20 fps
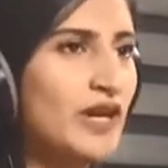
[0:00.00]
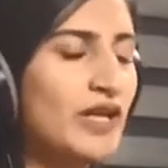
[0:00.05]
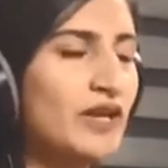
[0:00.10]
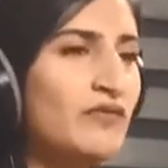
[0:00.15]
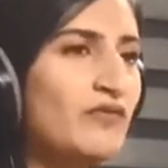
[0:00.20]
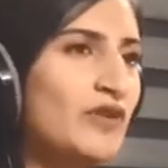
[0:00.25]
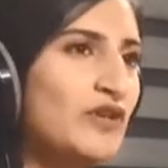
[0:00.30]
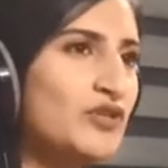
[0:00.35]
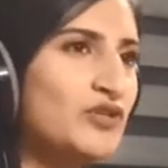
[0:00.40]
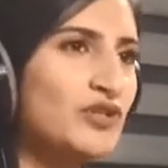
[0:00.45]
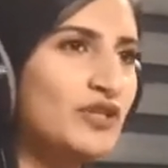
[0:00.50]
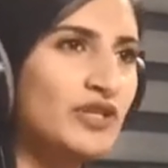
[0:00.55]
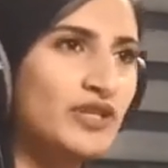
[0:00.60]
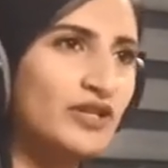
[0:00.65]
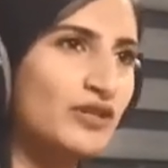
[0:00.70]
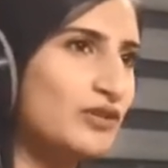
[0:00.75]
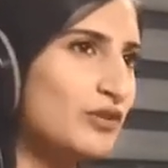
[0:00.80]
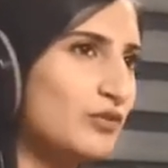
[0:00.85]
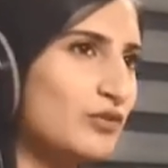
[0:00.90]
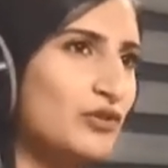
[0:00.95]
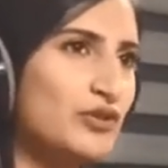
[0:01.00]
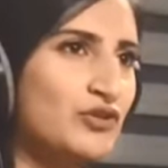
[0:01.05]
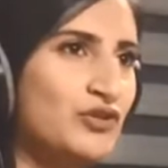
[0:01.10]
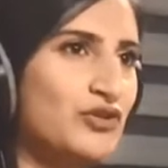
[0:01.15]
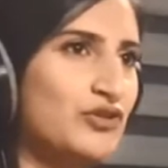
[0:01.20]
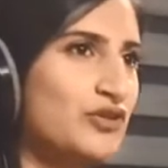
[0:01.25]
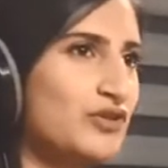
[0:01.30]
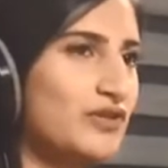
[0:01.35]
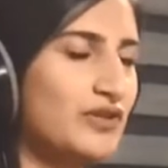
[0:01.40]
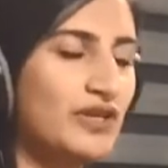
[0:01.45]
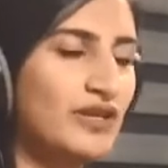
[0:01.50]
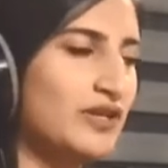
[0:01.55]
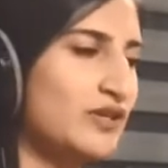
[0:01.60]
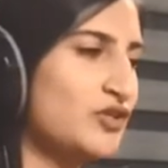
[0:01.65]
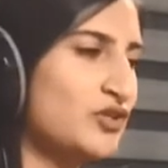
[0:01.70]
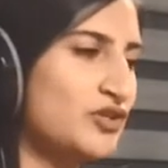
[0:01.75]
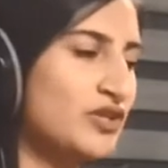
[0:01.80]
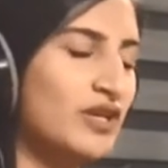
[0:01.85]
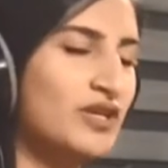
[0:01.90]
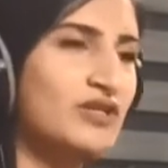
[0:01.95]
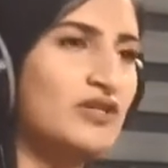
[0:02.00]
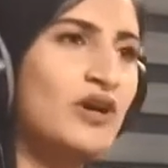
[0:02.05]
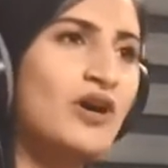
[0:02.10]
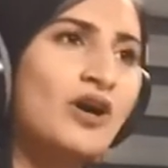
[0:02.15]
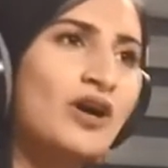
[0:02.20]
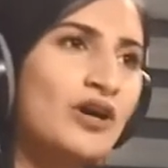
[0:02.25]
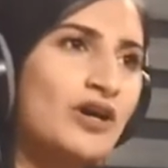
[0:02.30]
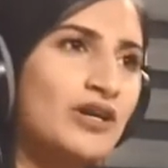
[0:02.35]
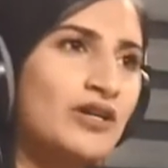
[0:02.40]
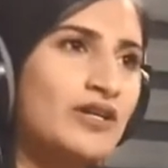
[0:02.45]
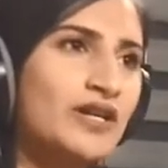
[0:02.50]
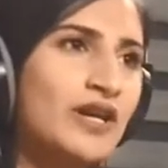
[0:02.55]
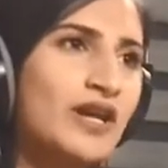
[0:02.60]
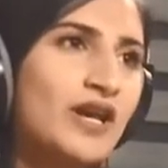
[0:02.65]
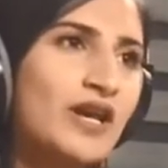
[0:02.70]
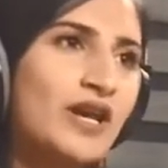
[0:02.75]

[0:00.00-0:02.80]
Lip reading: and eventually, you know, it just gets hard.